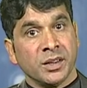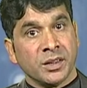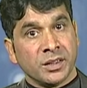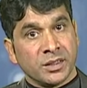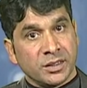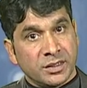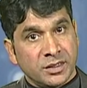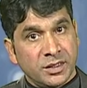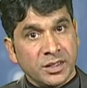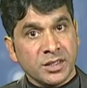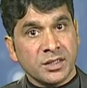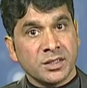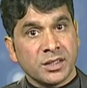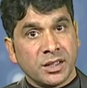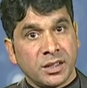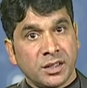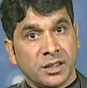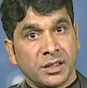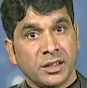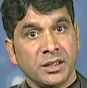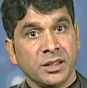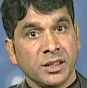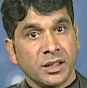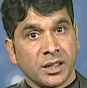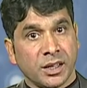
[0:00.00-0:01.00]
This
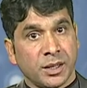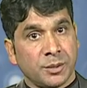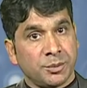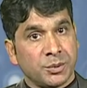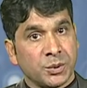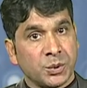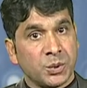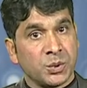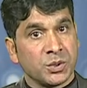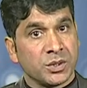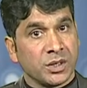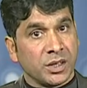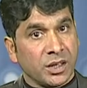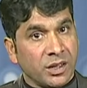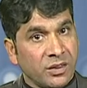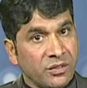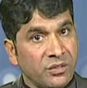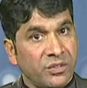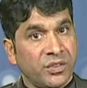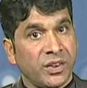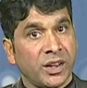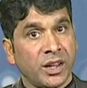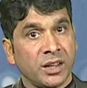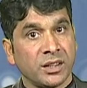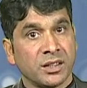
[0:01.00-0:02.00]
learning approach
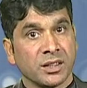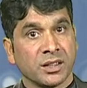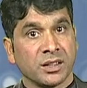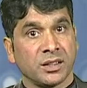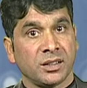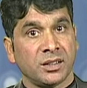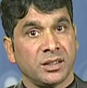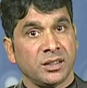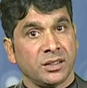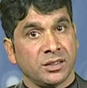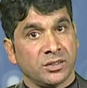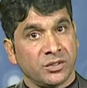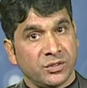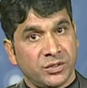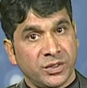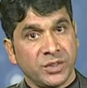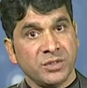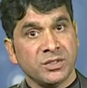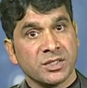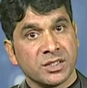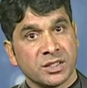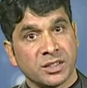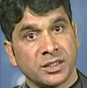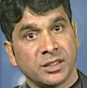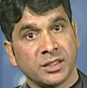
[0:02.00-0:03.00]
emphatically
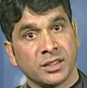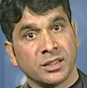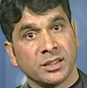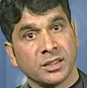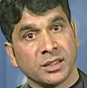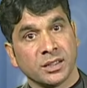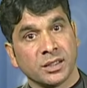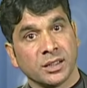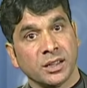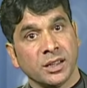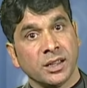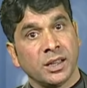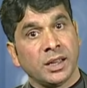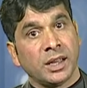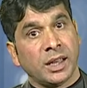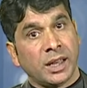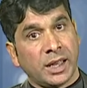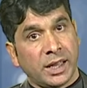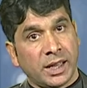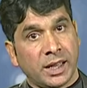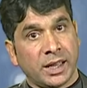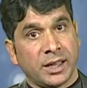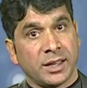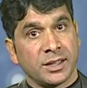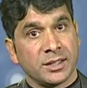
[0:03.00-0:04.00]
views learning
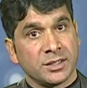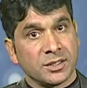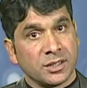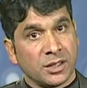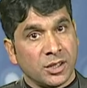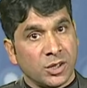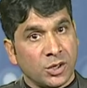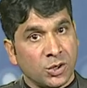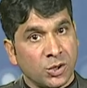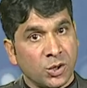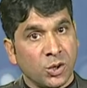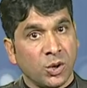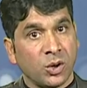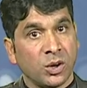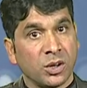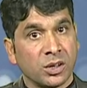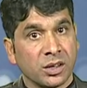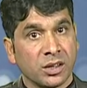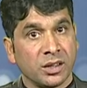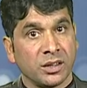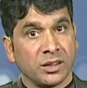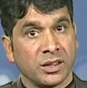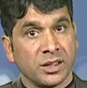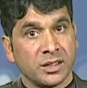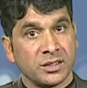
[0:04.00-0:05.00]
as
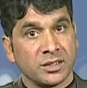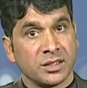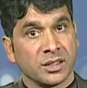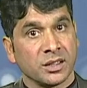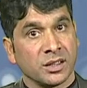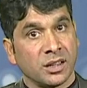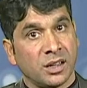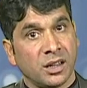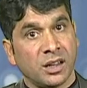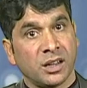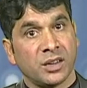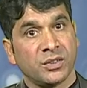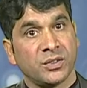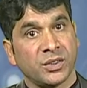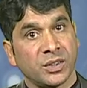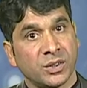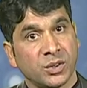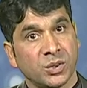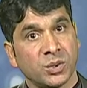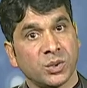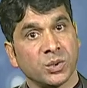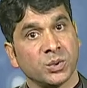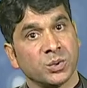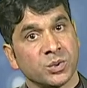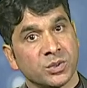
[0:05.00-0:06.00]
reorganizing of a
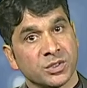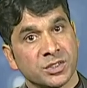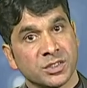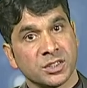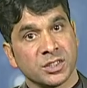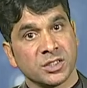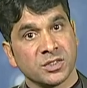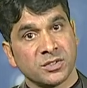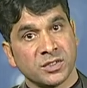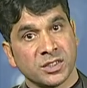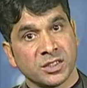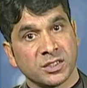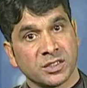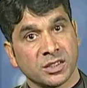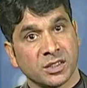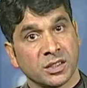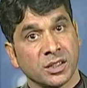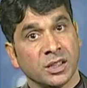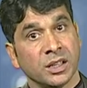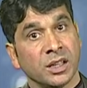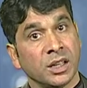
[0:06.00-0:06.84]
whole situation